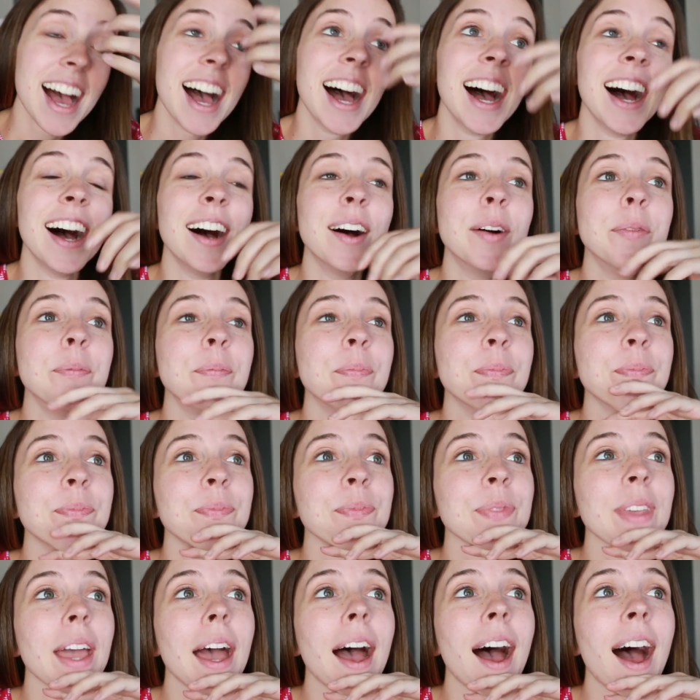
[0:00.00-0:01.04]
um,
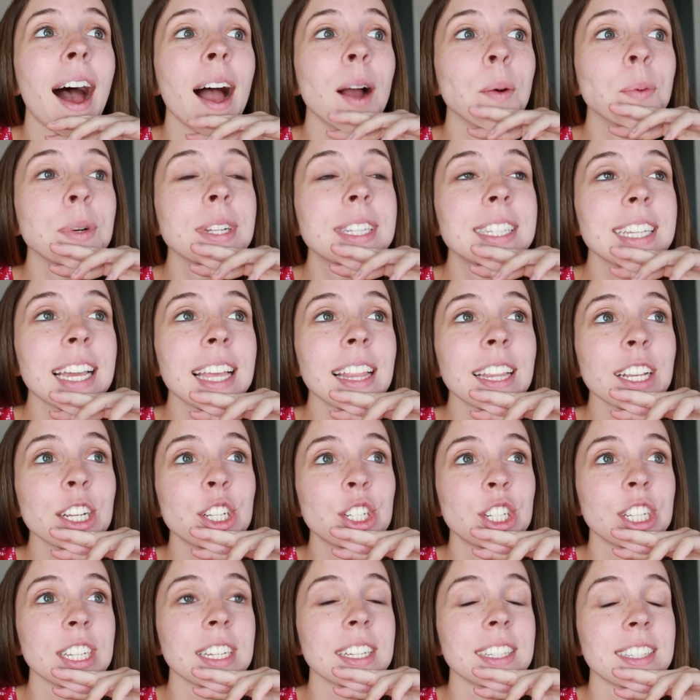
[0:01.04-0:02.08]
I would say that
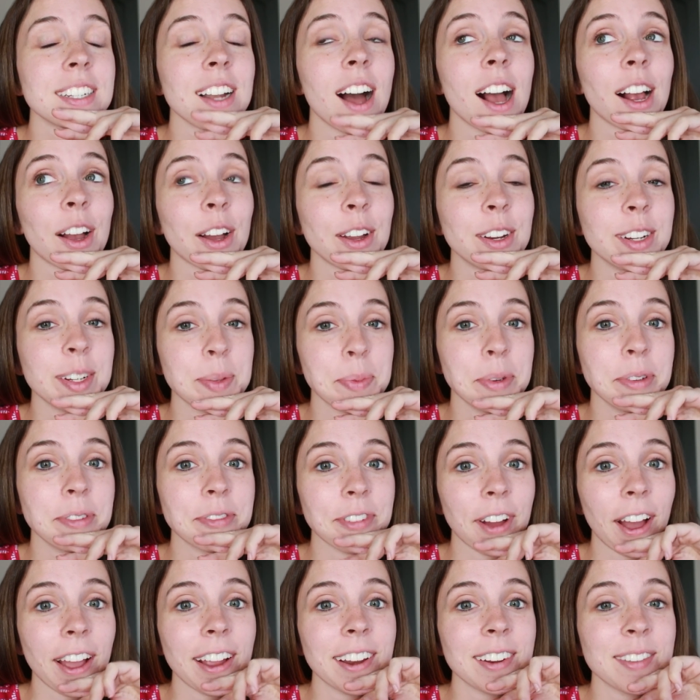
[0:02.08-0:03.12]
she's not going to be
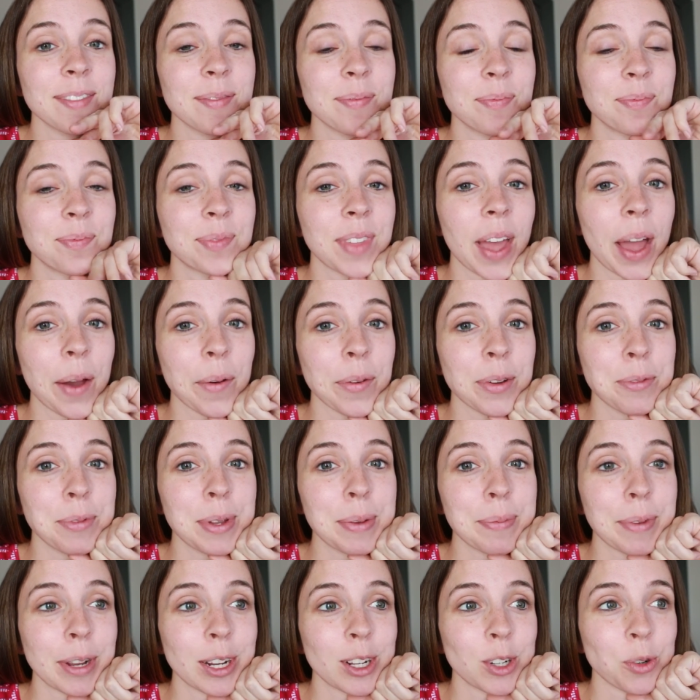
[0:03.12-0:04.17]
fine. That would
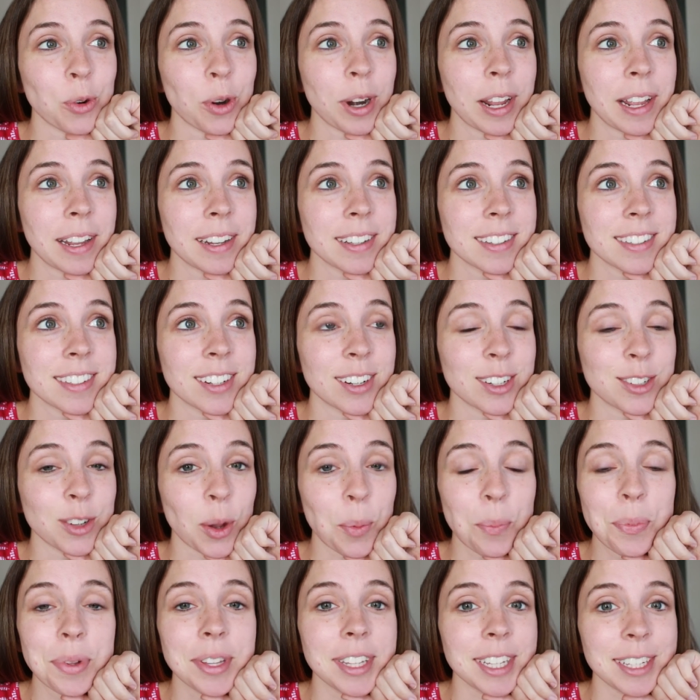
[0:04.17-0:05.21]
be my short answer.
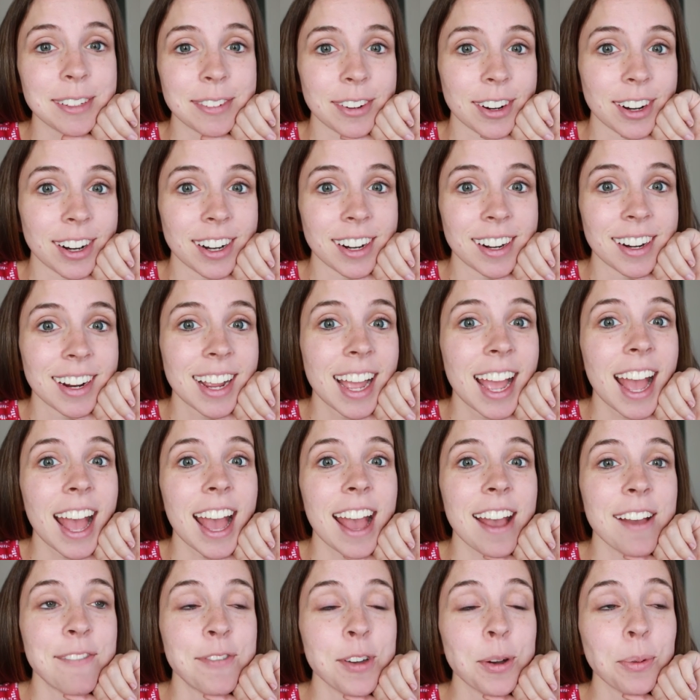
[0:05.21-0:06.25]
Don't believe her.
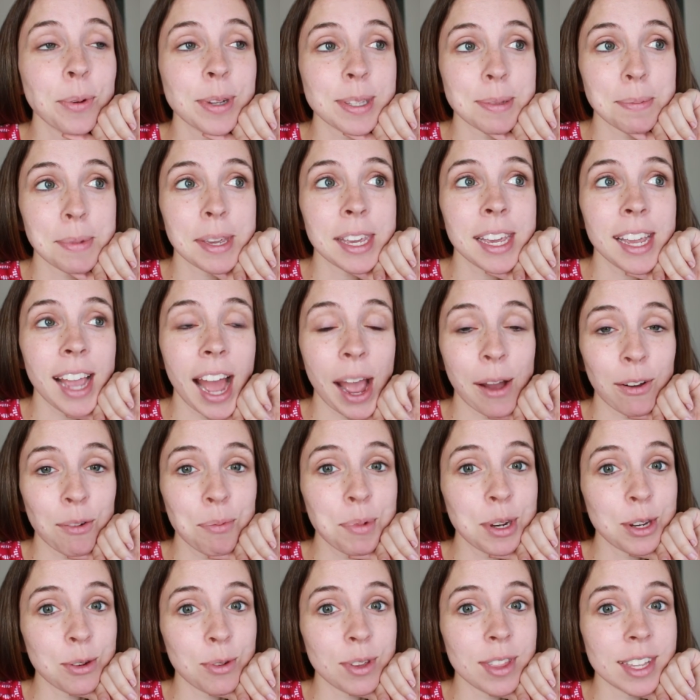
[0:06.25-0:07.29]
If it was me, I
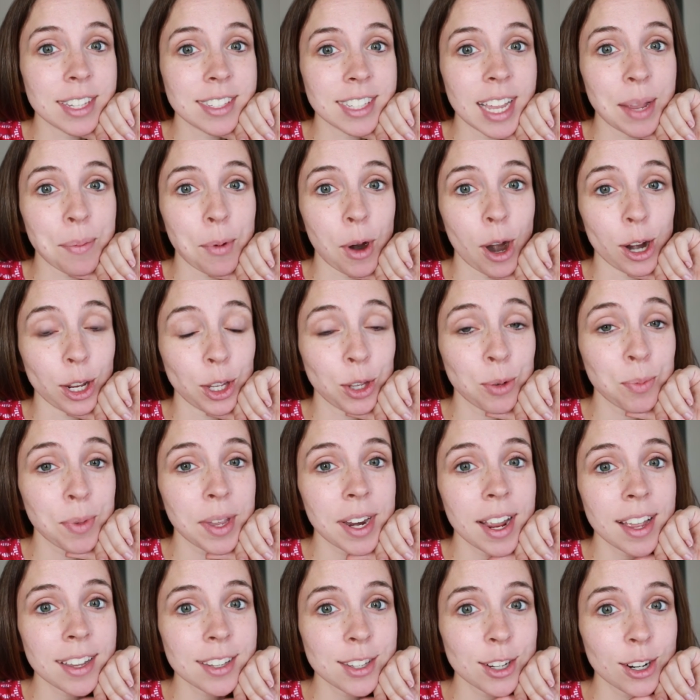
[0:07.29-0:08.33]
would be doing the same
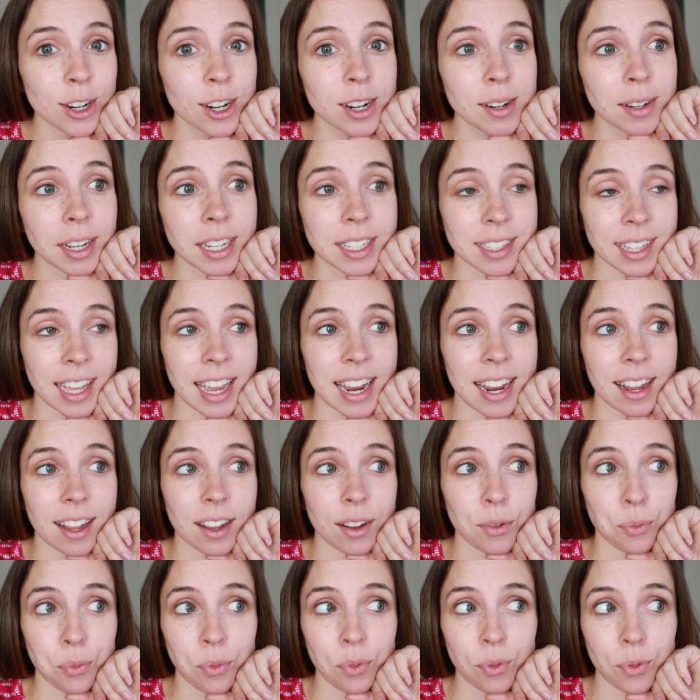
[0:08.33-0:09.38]
argument as her because
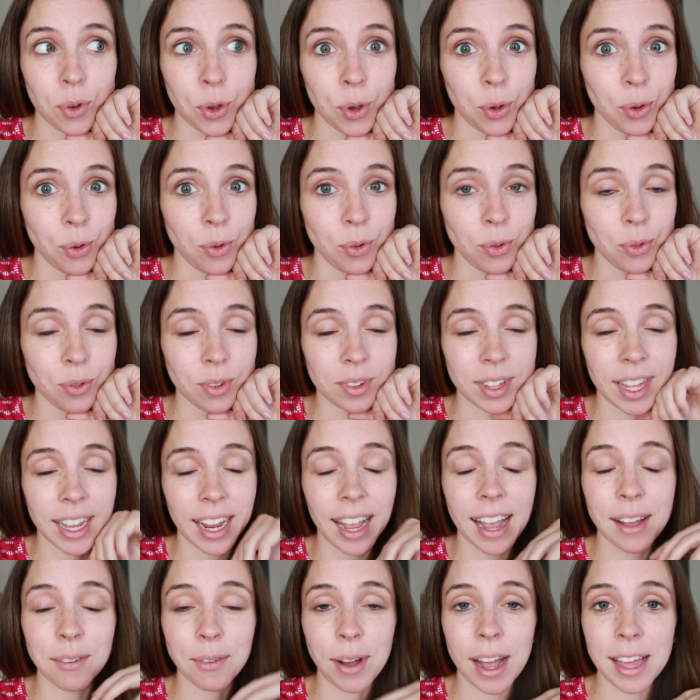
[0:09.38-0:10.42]
like who,
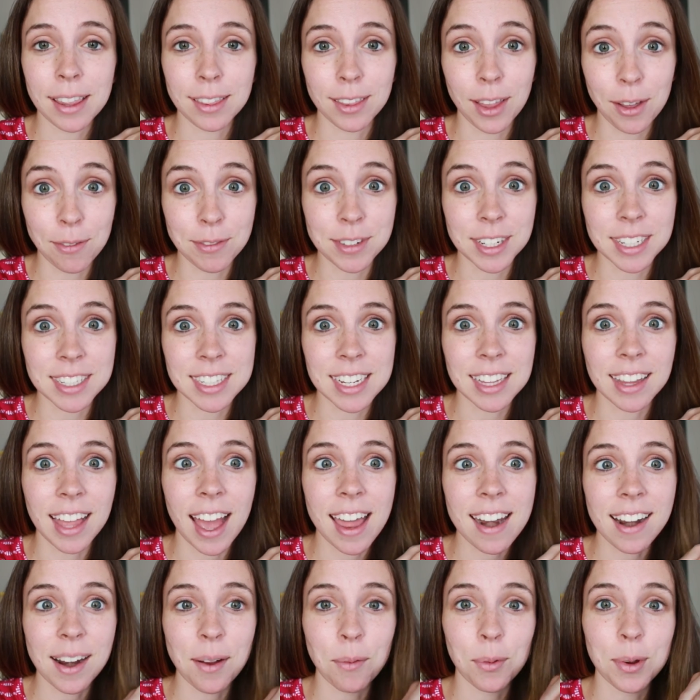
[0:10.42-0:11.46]
like I, I love
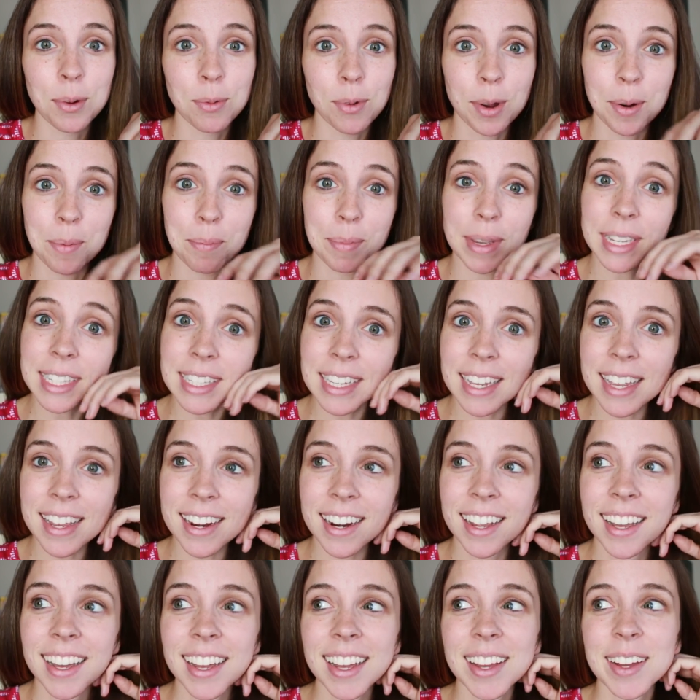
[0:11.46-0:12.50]
Disneyland. I wouldn't want to miss
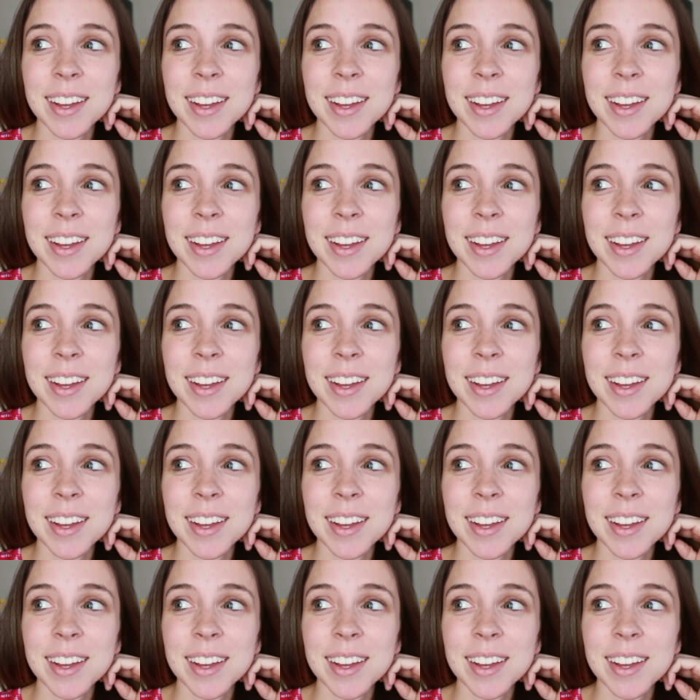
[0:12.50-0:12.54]
it